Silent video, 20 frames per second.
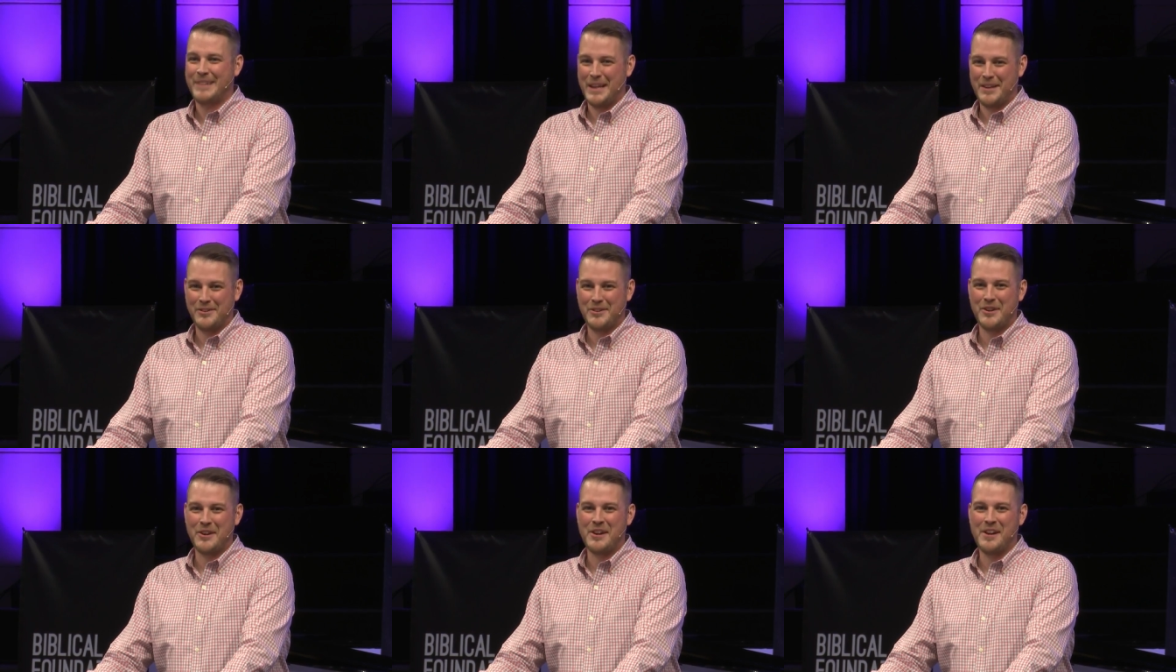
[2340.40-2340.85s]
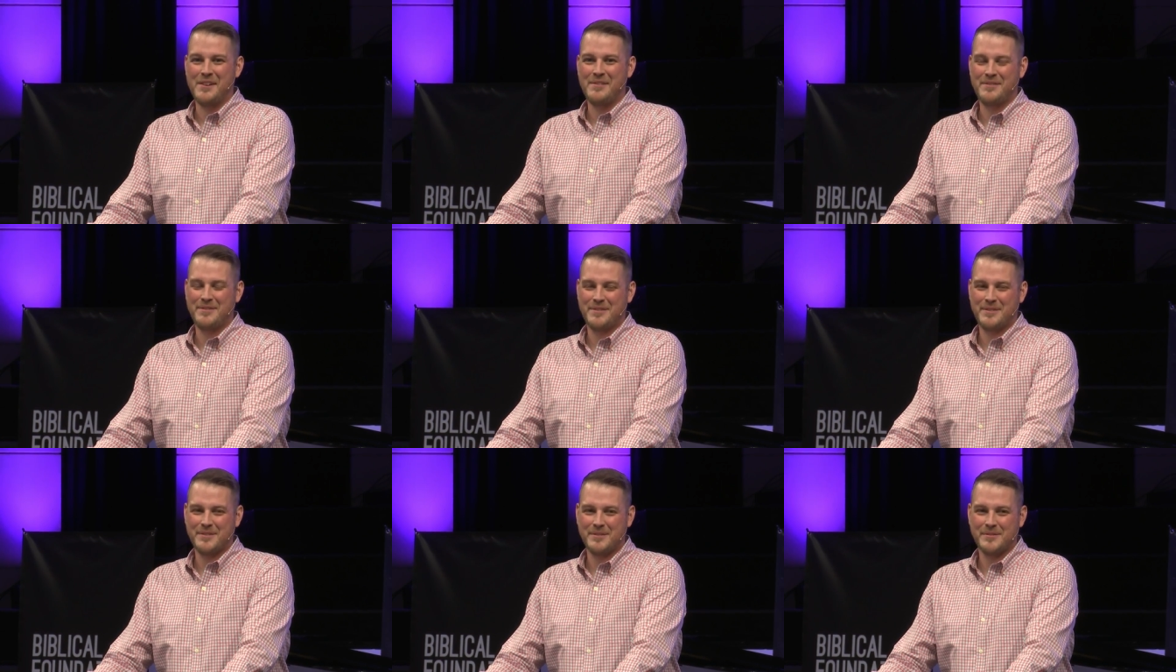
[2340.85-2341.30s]
It's
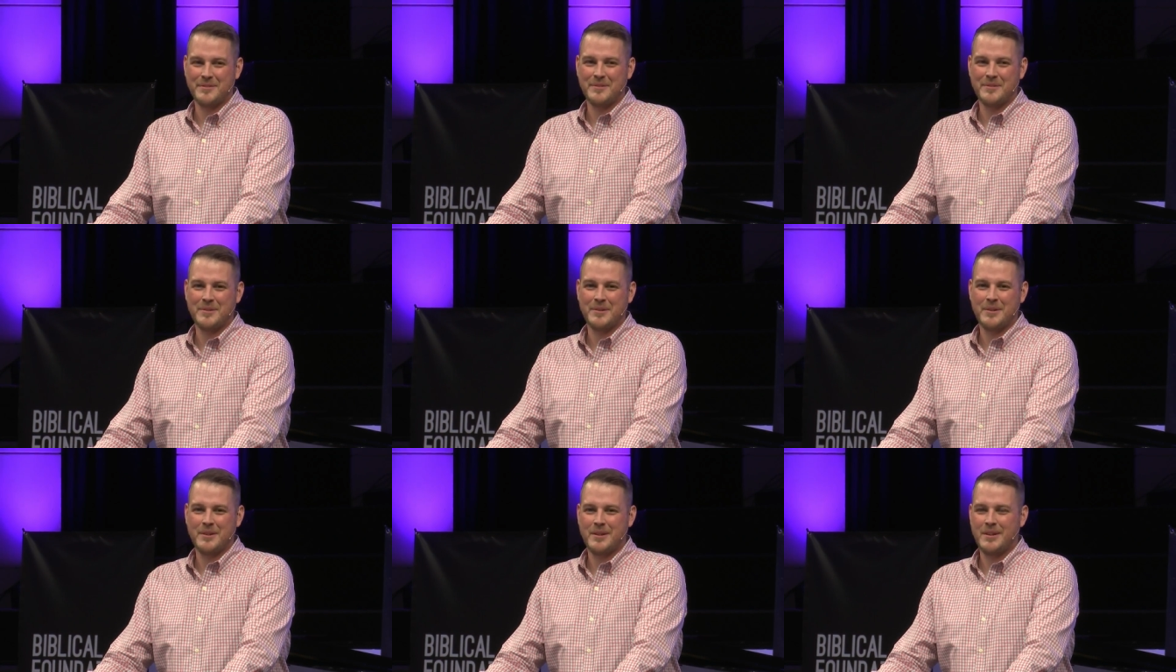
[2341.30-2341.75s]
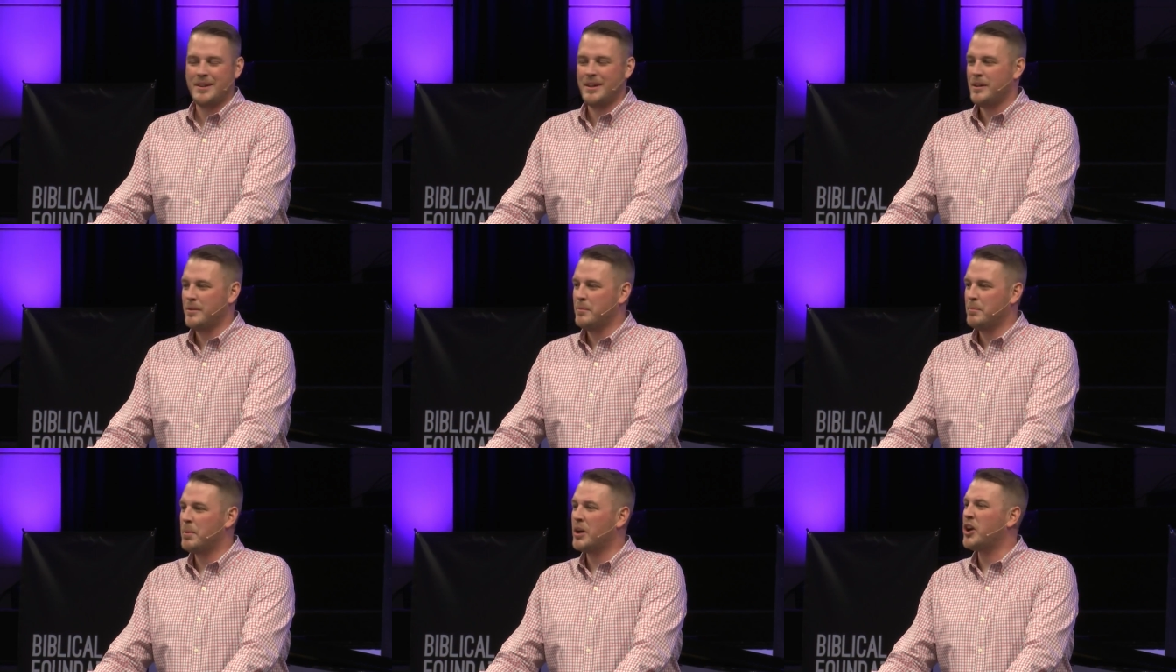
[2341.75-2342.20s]
enough.
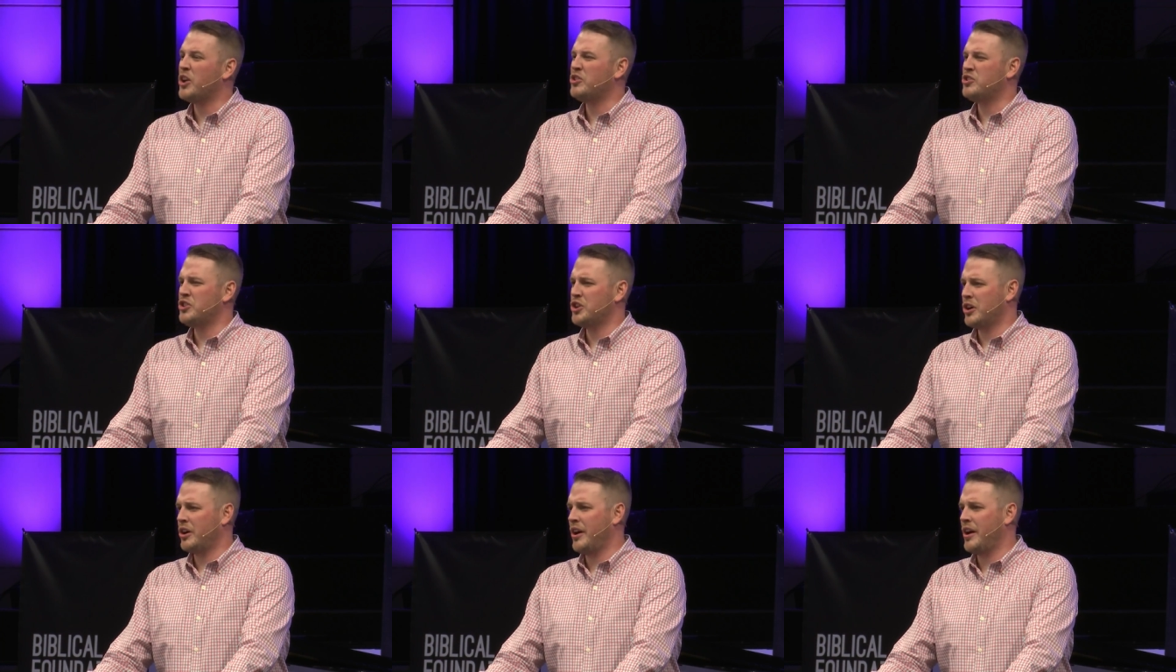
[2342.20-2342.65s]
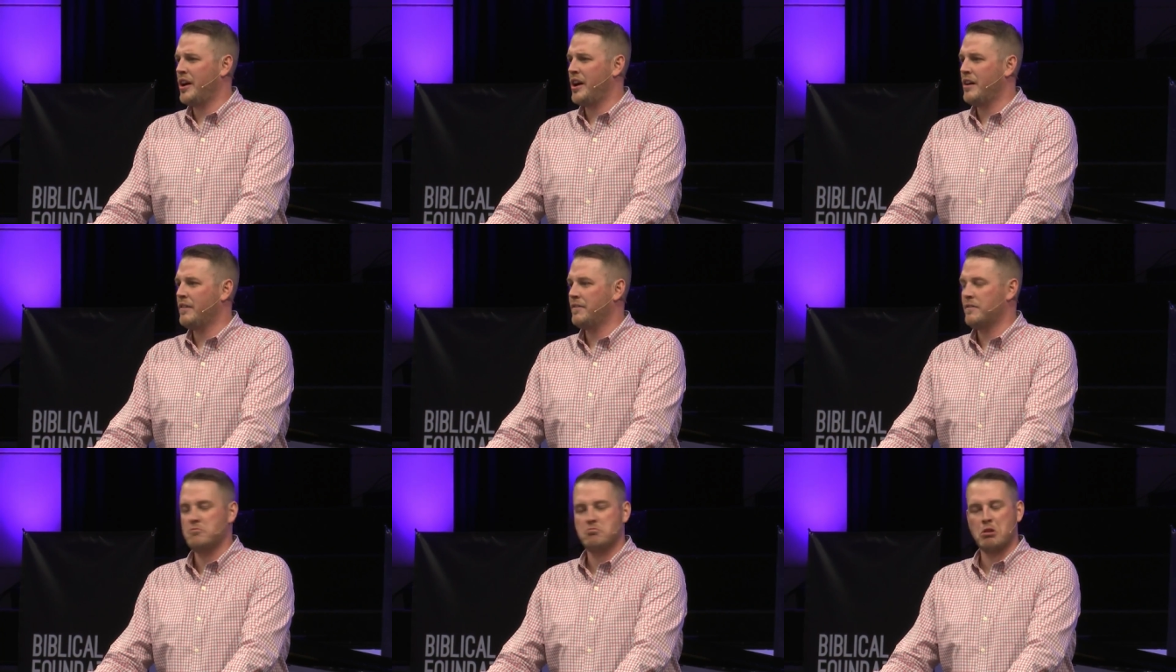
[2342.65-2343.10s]
Because you're
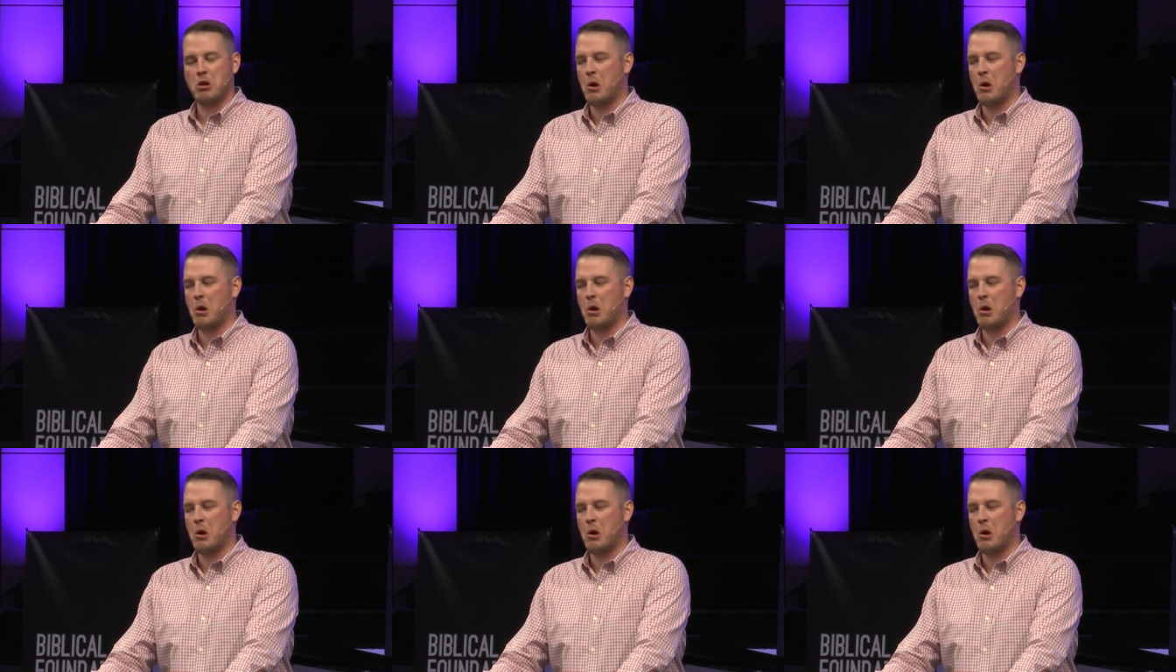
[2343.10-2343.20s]
enough?